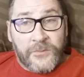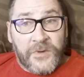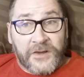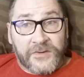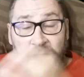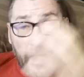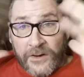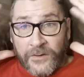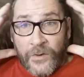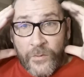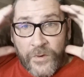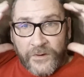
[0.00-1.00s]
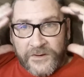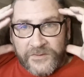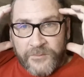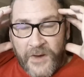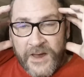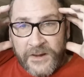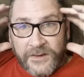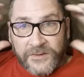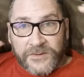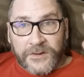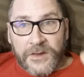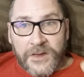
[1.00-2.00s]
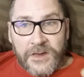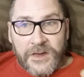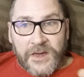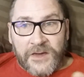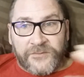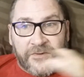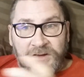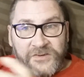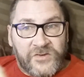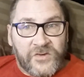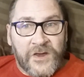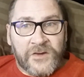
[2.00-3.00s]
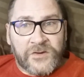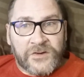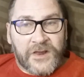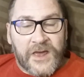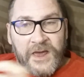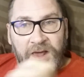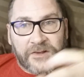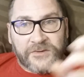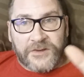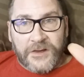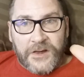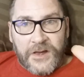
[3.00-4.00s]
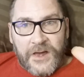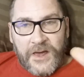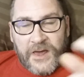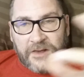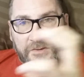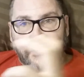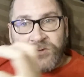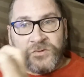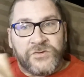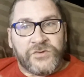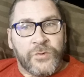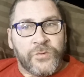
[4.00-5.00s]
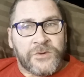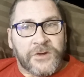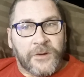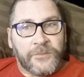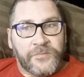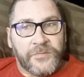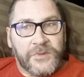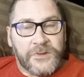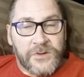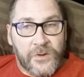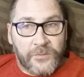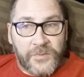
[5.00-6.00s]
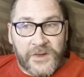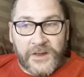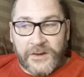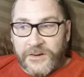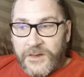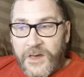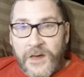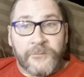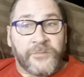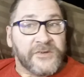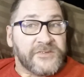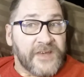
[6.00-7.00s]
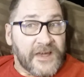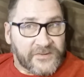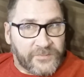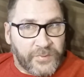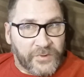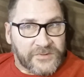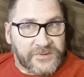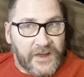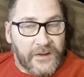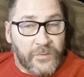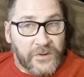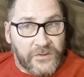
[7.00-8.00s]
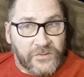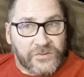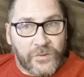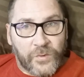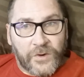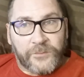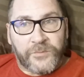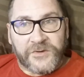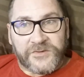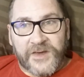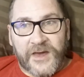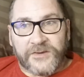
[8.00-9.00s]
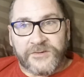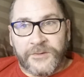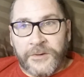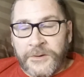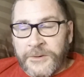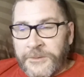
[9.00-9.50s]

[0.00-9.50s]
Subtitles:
because I don't know where his mind is. If extinction has consumed him, being possessed per se, we use the word possessed.